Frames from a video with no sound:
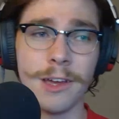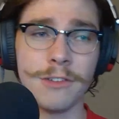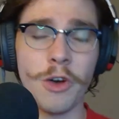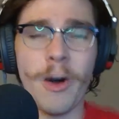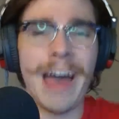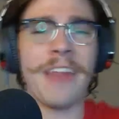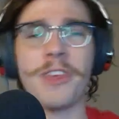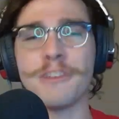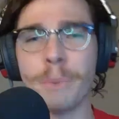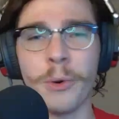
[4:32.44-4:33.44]
So at
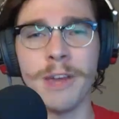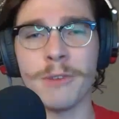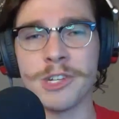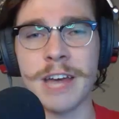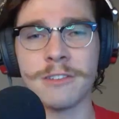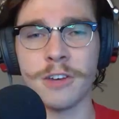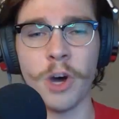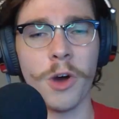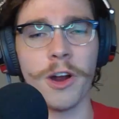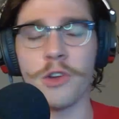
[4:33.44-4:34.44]
this point with Jackson
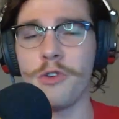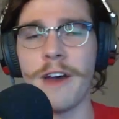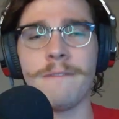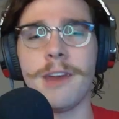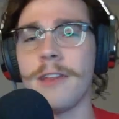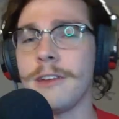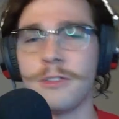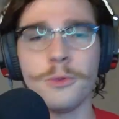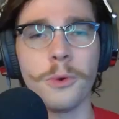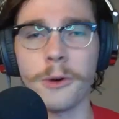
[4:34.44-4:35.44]
Kowar, you have nothing
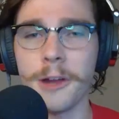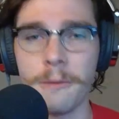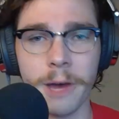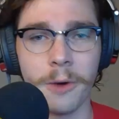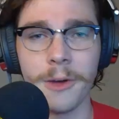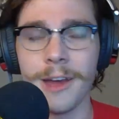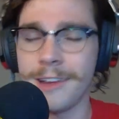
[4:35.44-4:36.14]
to worry about.